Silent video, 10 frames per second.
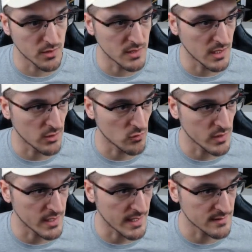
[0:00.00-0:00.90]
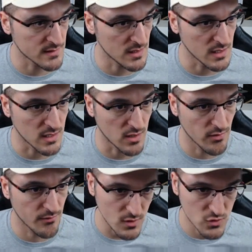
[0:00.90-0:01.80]
They can already cast any card.
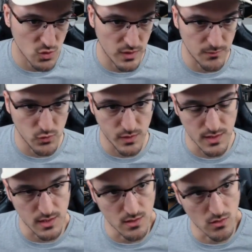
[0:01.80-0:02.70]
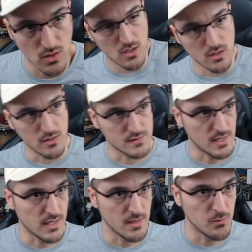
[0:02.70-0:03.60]
So what I'm doing here is
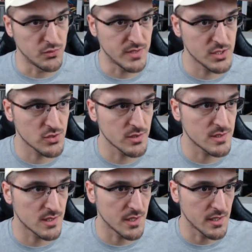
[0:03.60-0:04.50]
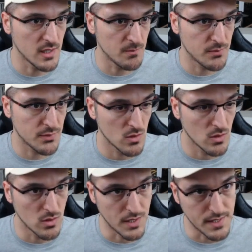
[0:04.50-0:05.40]
I'm potentially setting up
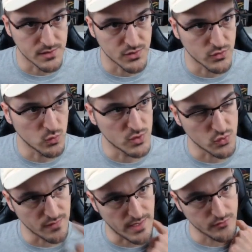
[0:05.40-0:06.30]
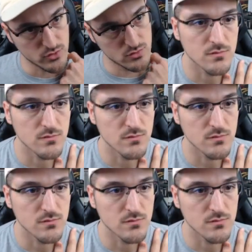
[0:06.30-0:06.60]
an answer to a survival.